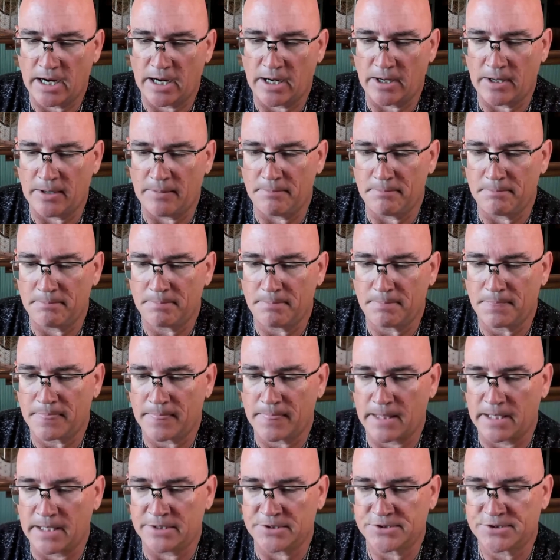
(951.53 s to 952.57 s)
Um,
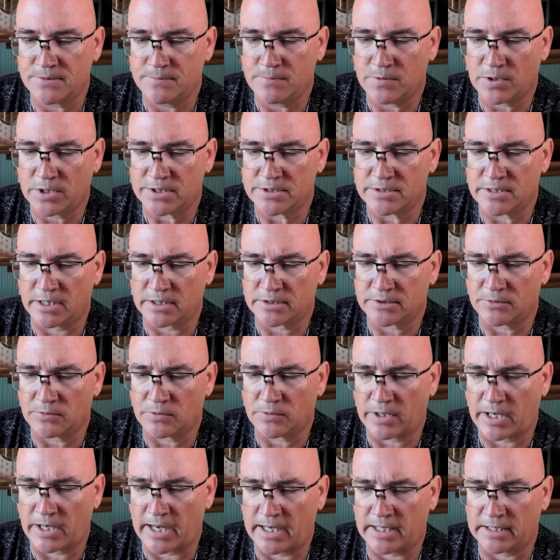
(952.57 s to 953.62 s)
in a superconductor
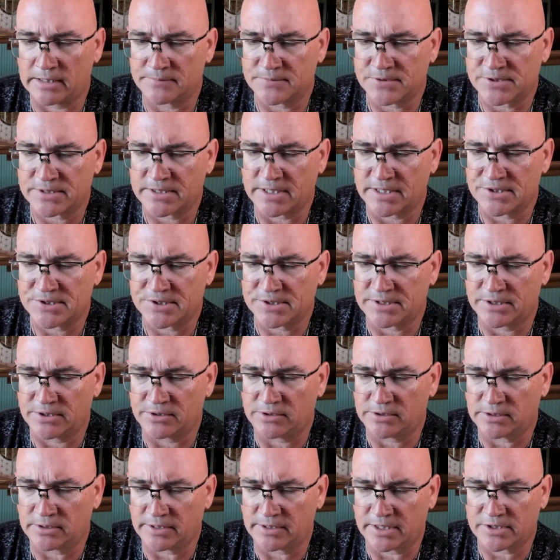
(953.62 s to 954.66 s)
where atoms stay
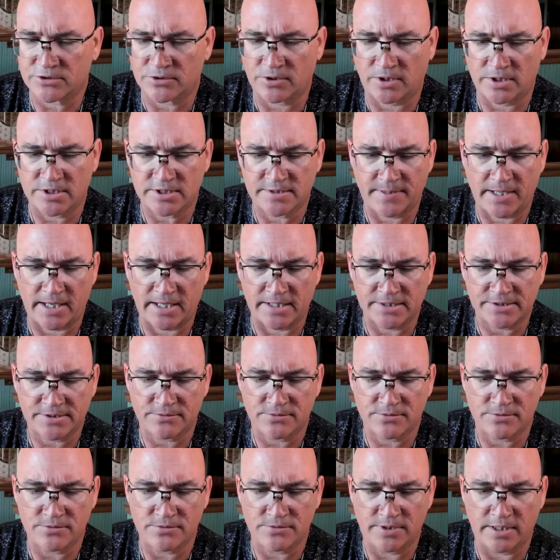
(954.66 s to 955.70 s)
still and electrons pass
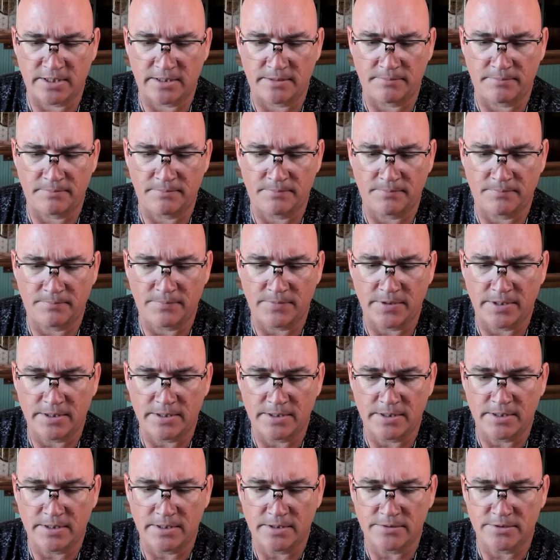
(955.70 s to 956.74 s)
through them,
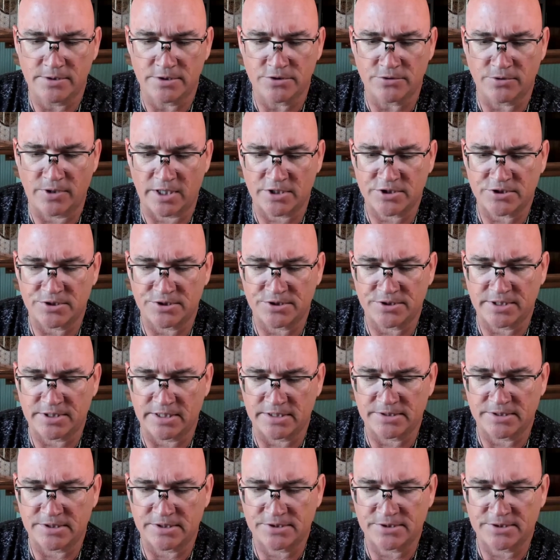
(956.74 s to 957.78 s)
the direction
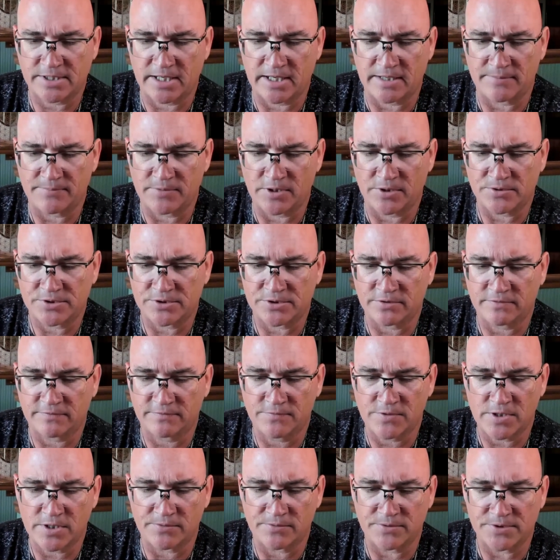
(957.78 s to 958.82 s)
stays the same. There is no
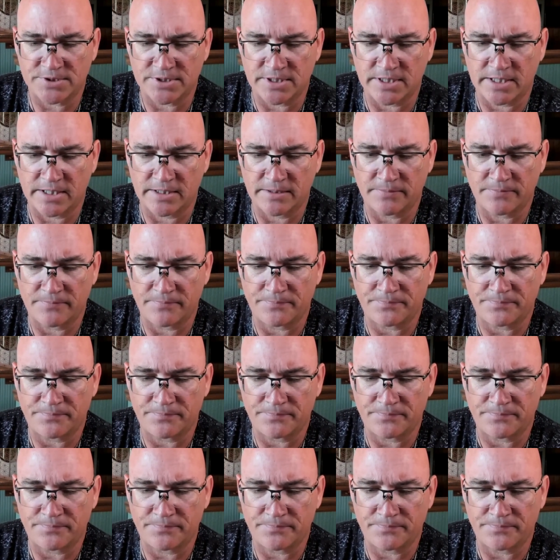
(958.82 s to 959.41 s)
frequency.